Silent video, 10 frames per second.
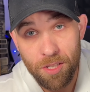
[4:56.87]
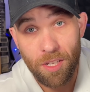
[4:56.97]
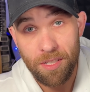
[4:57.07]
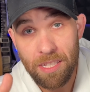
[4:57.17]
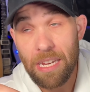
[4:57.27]

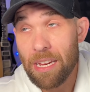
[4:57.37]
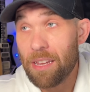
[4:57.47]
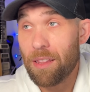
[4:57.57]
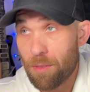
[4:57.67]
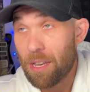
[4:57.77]
to
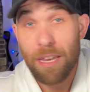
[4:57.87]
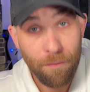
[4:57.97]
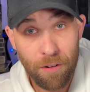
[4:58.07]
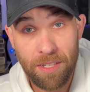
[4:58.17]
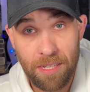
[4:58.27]
see the
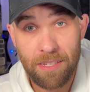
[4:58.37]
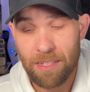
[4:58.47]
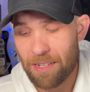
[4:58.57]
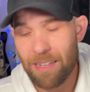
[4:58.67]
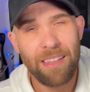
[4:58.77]
differences
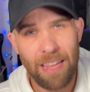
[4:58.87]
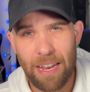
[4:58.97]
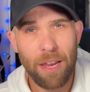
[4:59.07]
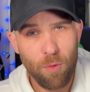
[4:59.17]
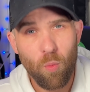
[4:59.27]
and
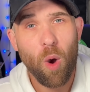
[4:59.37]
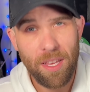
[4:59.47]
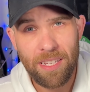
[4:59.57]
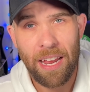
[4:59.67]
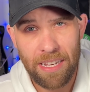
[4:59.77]
that it
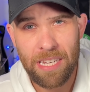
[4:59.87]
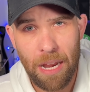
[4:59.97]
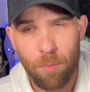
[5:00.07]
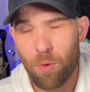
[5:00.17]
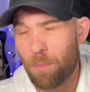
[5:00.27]
was kind of
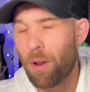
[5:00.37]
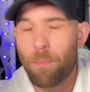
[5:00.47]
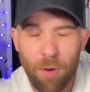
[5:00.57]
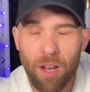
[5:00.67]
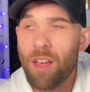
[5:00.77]
tampered with. But I'll
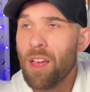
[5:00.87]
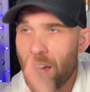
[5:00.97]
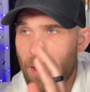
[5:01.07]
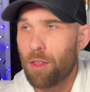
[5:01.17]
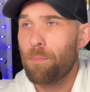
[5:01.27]
put
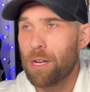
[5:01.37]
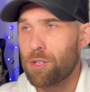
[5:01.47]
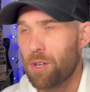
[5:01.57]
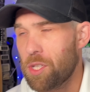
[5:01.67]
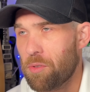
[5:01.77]
another
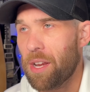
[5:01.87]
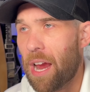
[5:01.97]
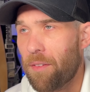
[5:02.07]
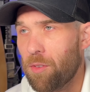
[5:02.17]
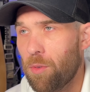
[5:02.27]
picture on screen
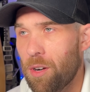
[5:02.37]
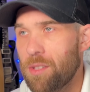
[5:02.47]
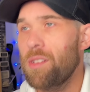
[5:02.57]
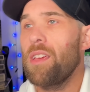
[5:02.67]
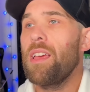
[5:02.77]

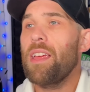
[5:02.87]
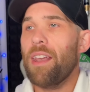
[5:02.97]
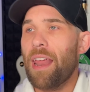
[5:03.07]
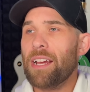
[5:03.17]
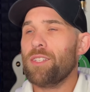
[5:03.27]
afterwards.
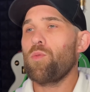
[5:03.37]
Next